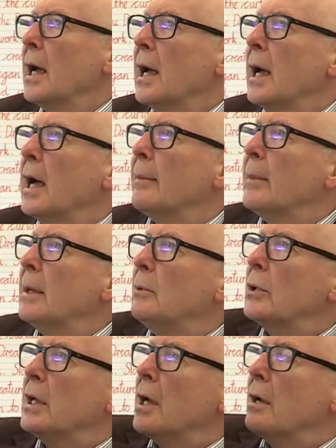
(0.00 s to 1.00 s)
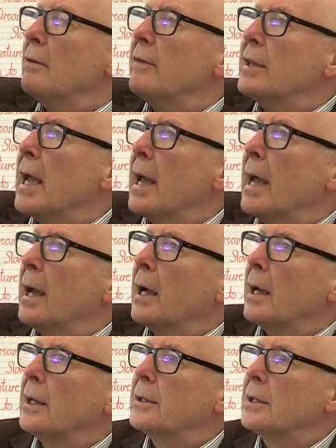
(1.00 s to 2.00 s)
I'm looking over there
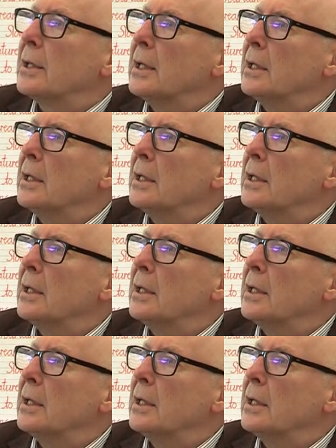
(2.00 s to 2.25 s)
at